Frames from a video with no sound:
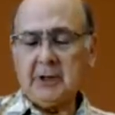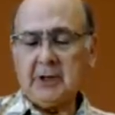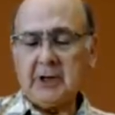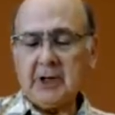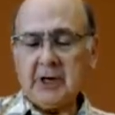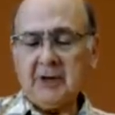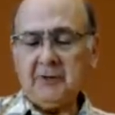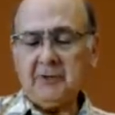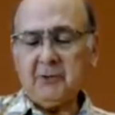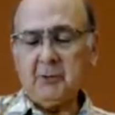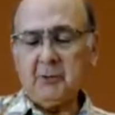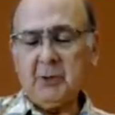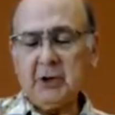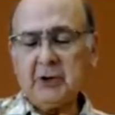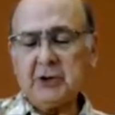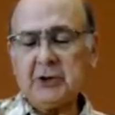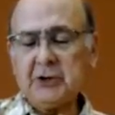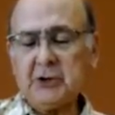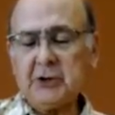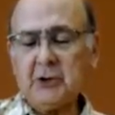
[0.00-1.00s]
guy from
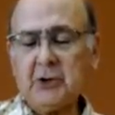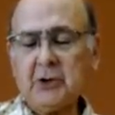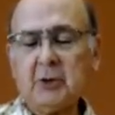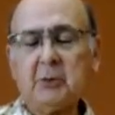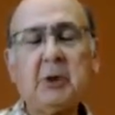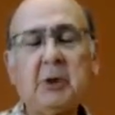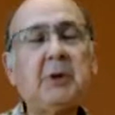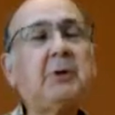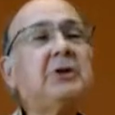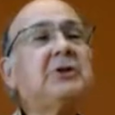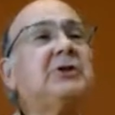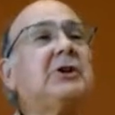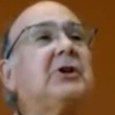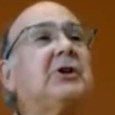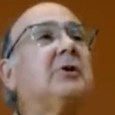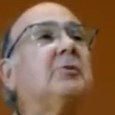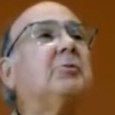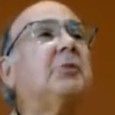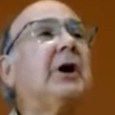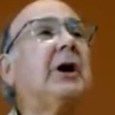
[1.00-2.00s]
Minnesota maybe said
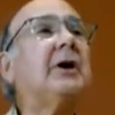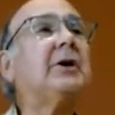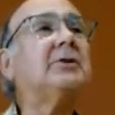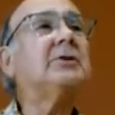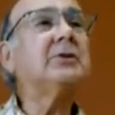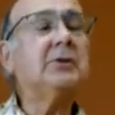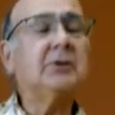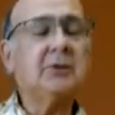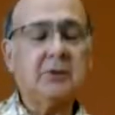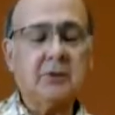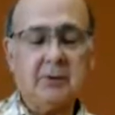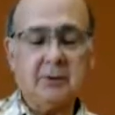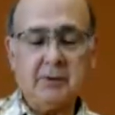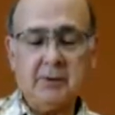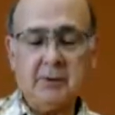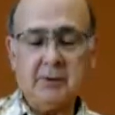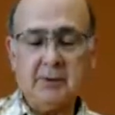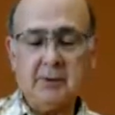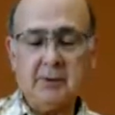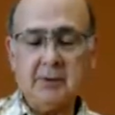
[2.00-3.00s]
it best
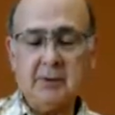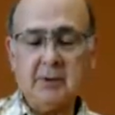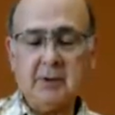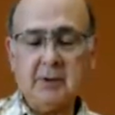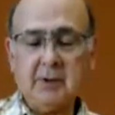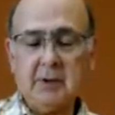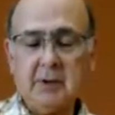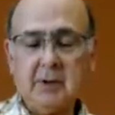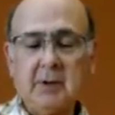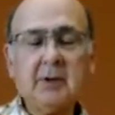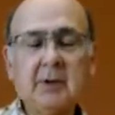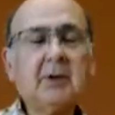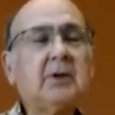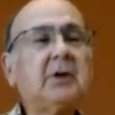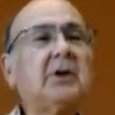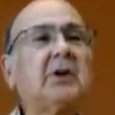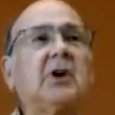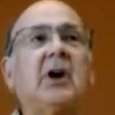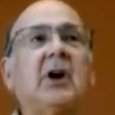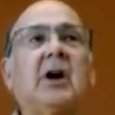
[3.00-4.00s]

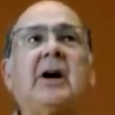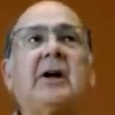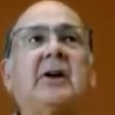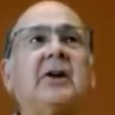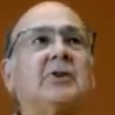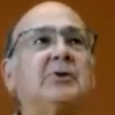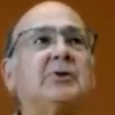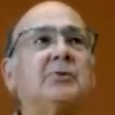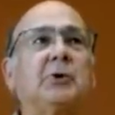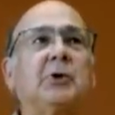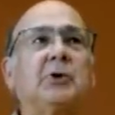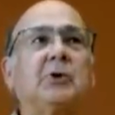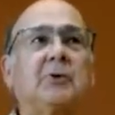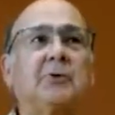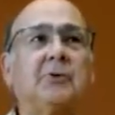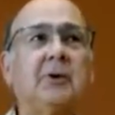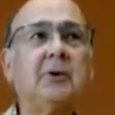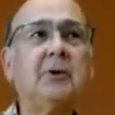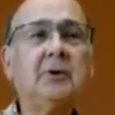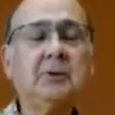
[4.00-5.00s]
God is
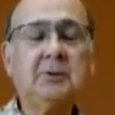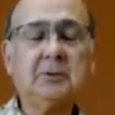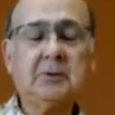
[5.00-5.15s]
beautiful.